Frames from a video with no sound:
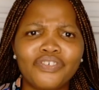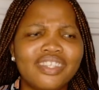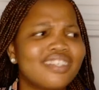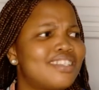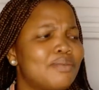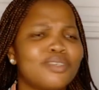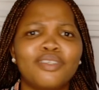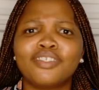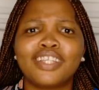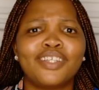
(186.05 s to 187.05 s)
There is
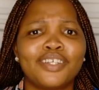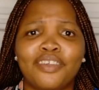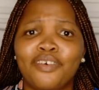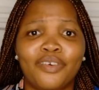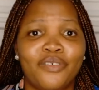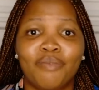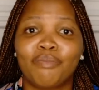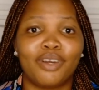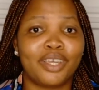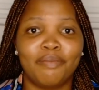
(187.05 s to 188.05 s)
absolutely nothing wrong with
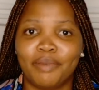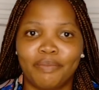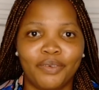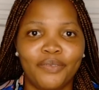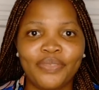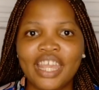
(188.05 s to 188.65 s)
blocking people.